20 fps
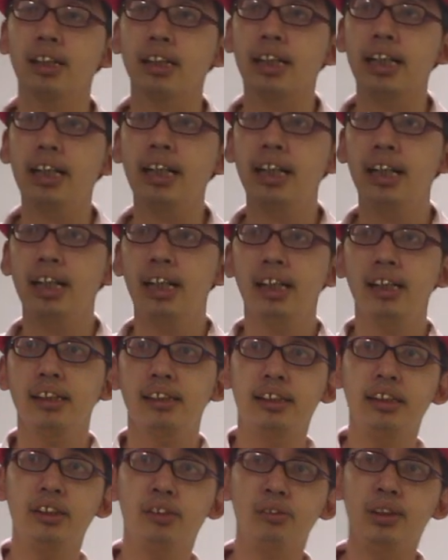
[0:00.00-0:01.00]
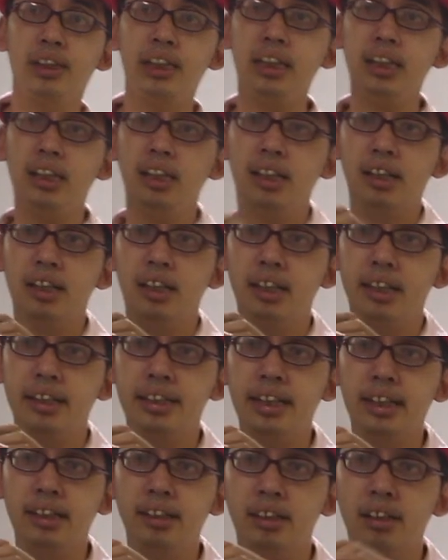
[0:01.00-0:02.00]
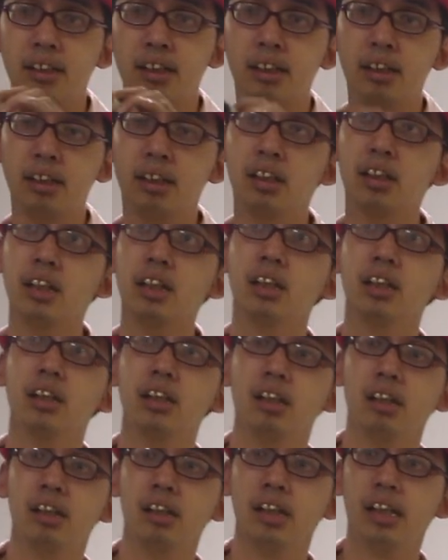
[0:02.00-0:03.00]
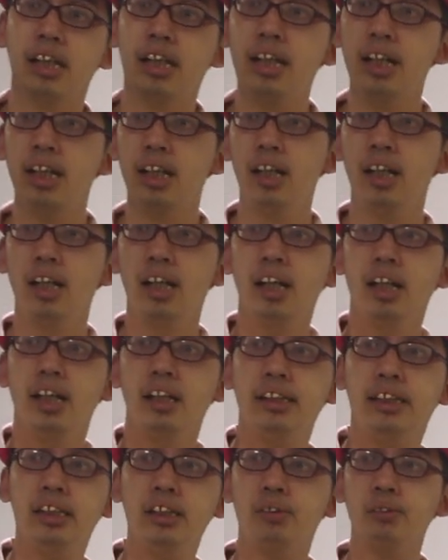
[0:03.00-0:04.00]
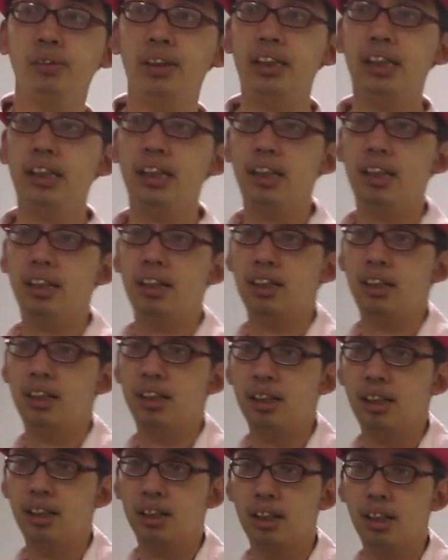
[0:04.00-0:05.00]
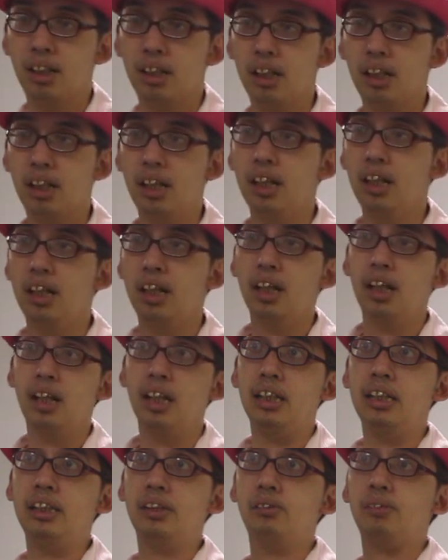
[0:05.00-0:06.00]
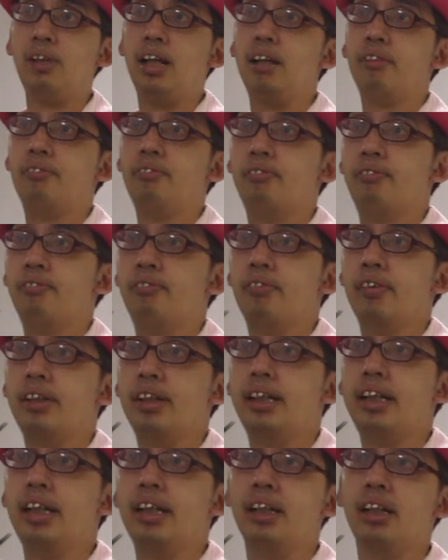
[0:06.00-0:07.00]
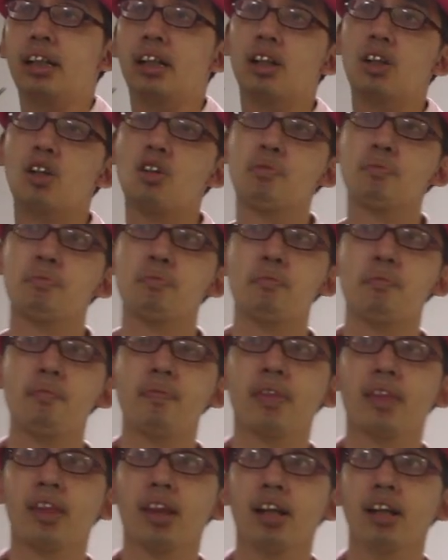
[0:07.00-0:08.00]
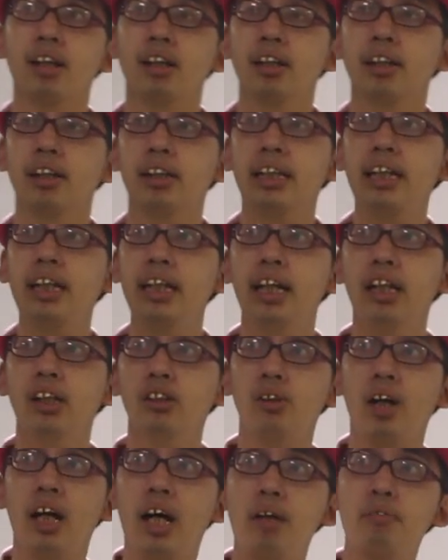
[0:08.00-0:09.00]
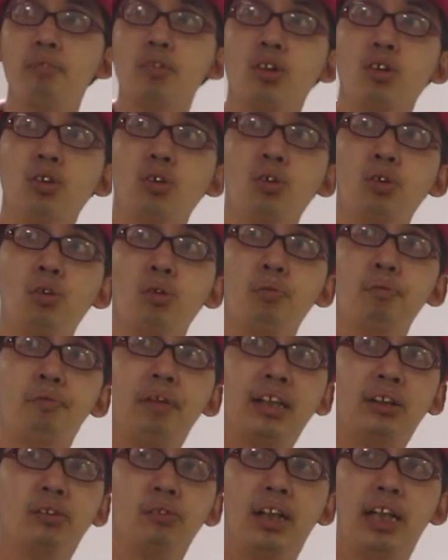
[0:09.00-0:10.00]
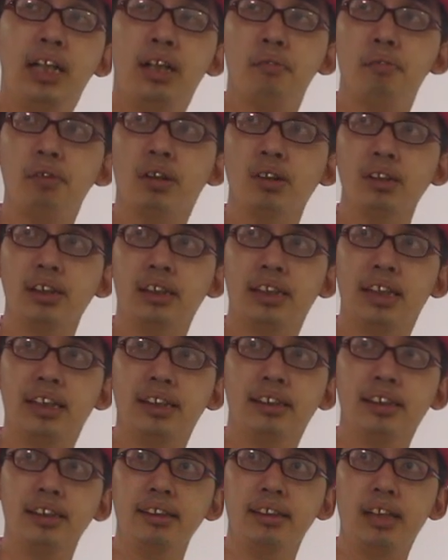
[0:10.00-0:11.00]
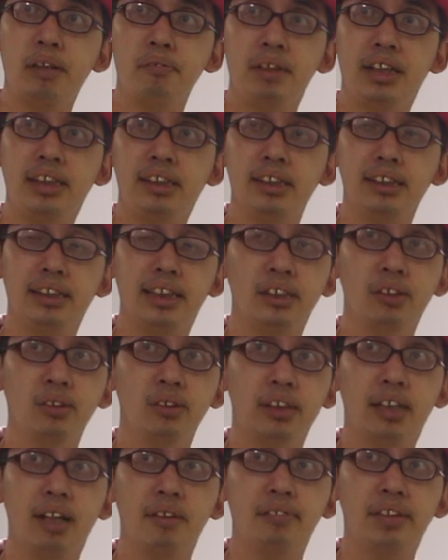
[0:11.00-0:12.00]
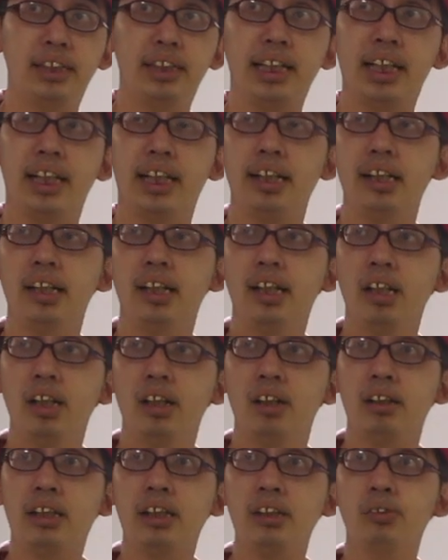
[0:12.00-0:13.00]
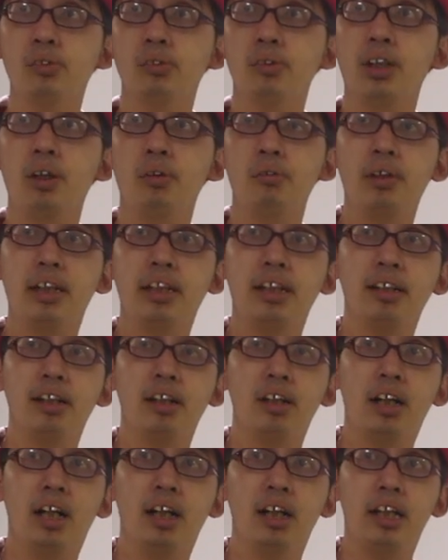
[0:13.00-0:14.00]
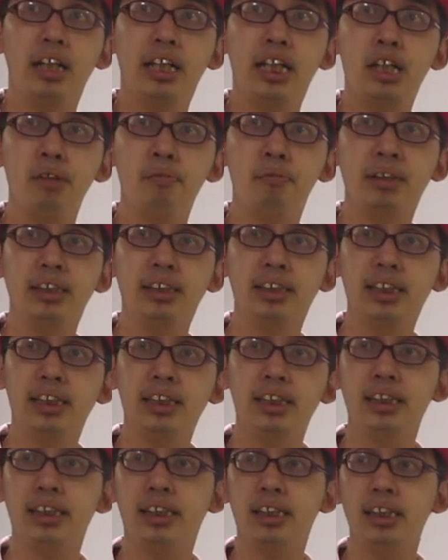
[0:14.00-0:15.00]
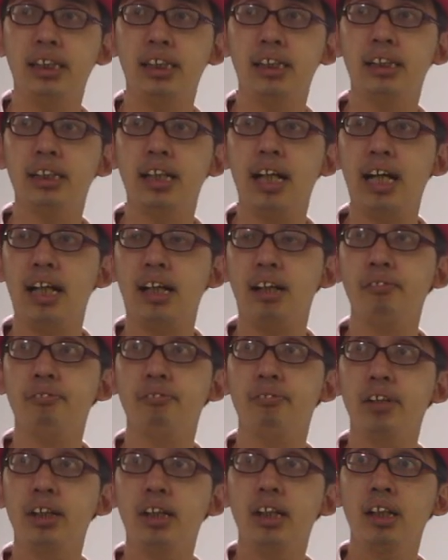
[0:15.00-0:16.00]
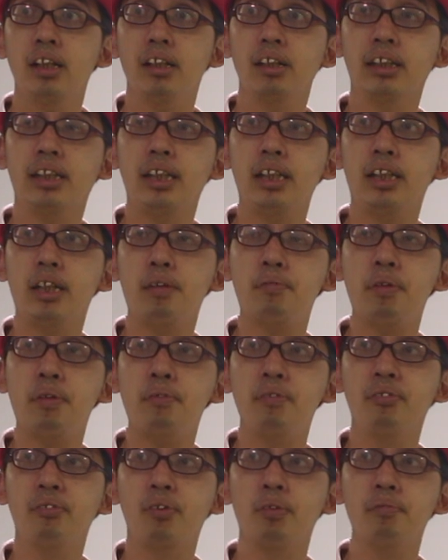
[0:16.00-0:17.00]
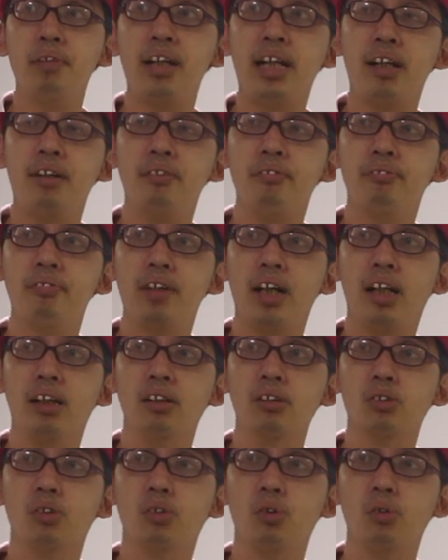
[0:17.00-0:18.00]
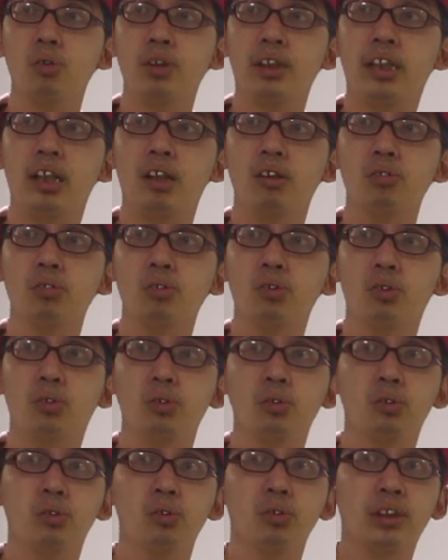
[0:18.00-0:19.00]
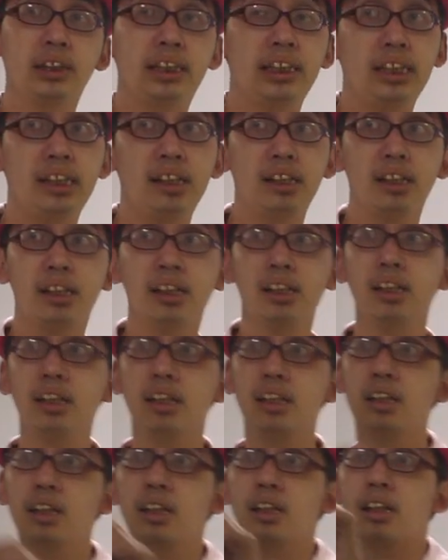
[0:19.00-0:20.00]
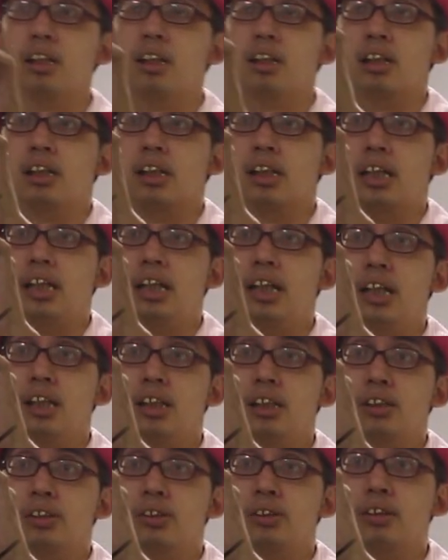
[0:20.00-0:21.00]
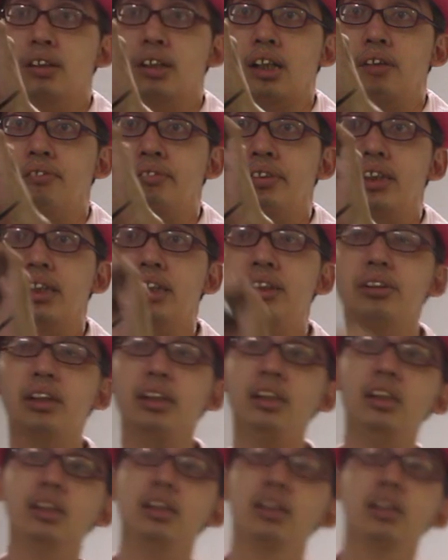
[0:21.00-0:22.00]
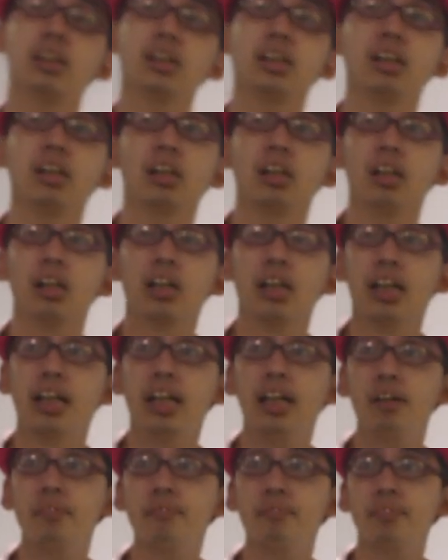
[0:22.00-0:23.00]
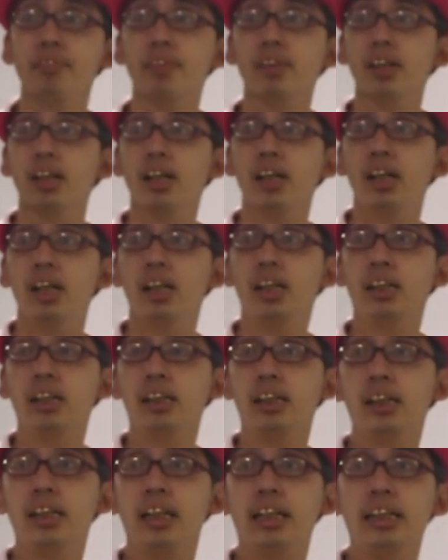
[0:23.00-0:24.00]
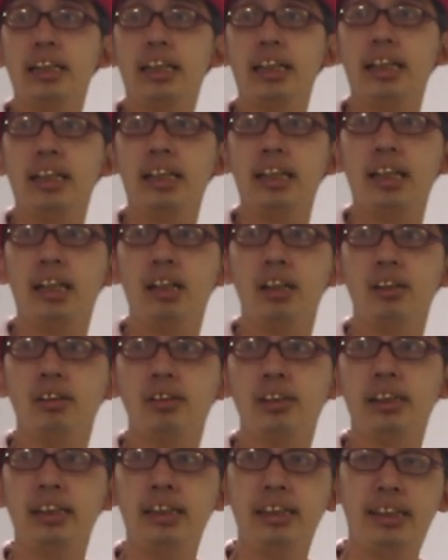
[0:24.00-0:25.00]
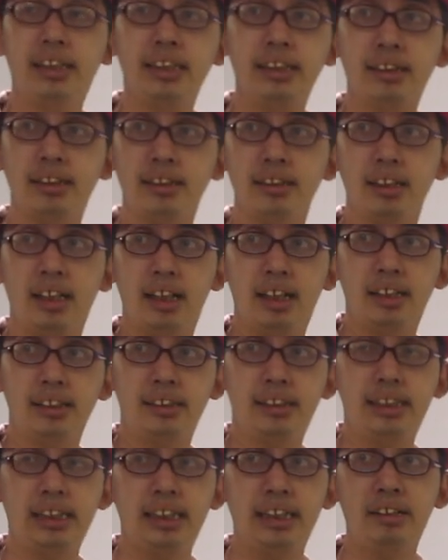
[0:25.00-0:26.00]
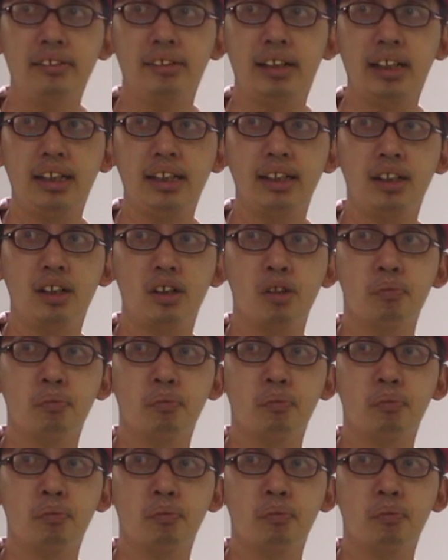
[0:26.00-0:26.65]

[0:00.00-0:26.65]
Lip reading: Okay, C to D, done. Okay, D to E, E to F, done. Okay, so I'm not going to go back to A because there's still some edges that's not covered yet. Okay, so now we are A, B, C, D, E, F. Okay, then maybe from F, I'll go down to C. Okay, so I covered this one. Okay, and then you see this CE, right?